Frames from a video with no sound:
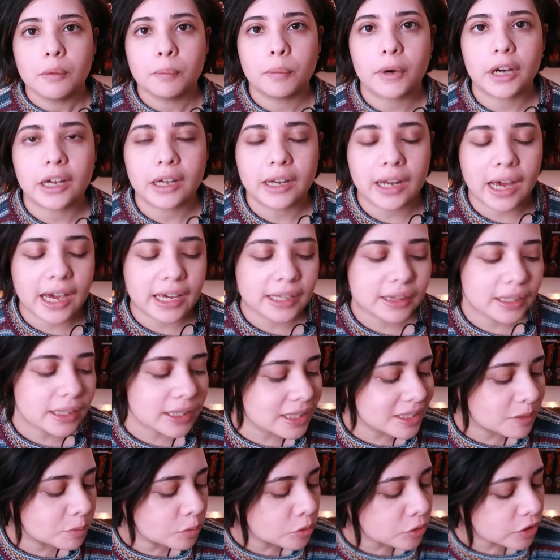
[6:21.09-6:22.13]
but I
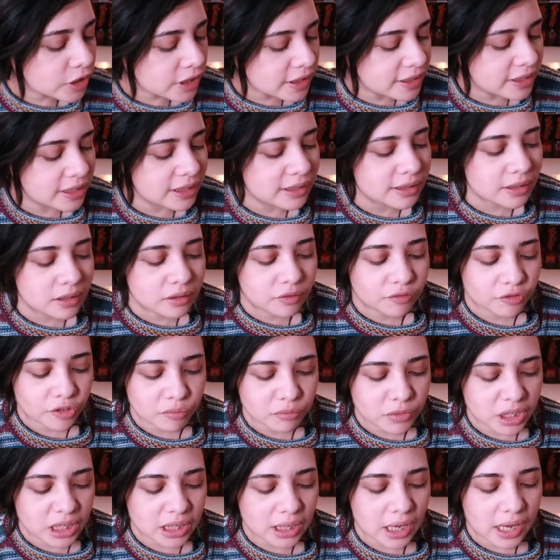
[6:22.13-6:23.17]
think spooky season for
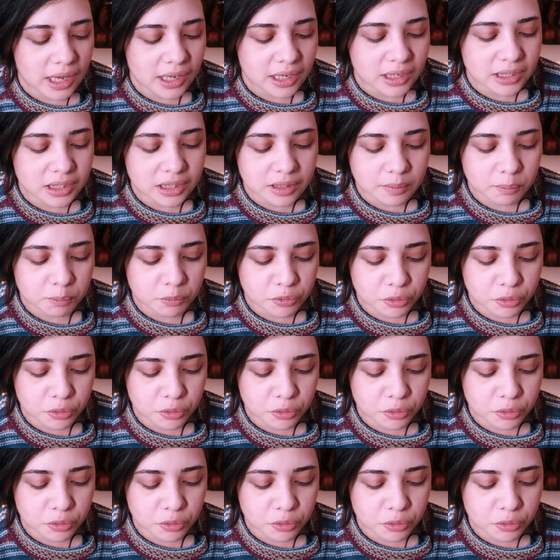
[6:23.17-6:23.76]
me ends